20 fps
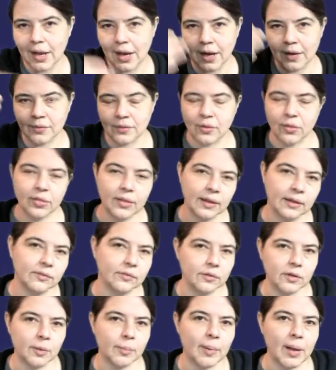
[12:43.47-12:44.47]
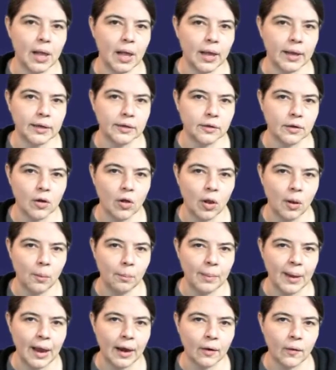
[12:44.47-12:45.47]
and the things that are behind are called
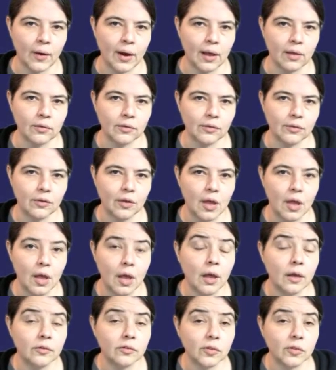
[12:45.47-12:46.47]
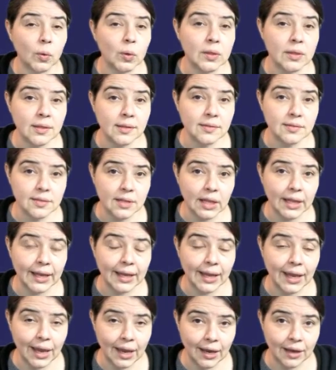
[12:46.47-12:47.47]
background. So in this
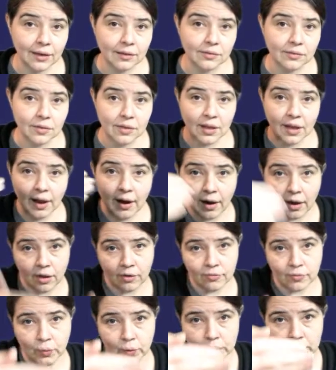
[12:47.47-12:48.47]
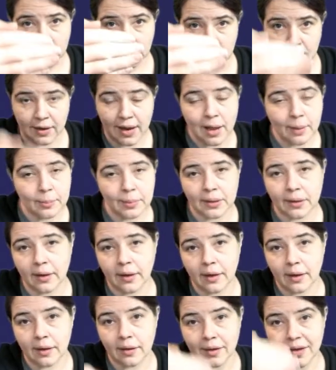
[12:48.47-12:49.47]
case, the California
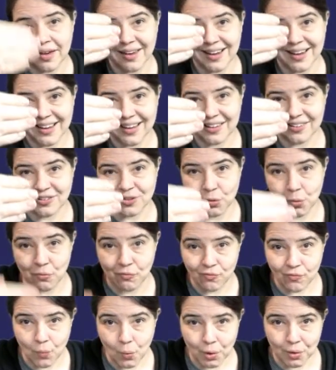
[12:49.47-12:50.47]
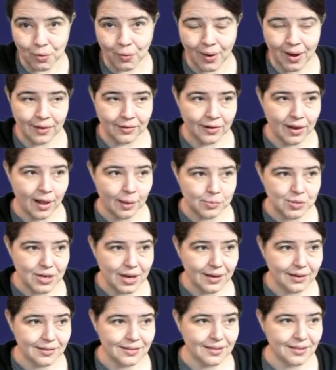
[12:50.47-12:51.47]
Nebula is your foreground
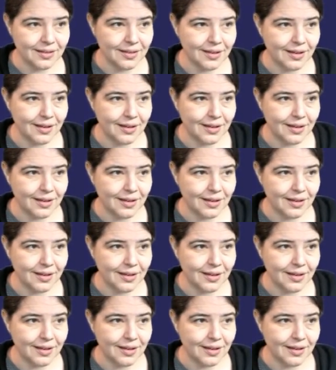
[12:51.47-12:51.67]
object.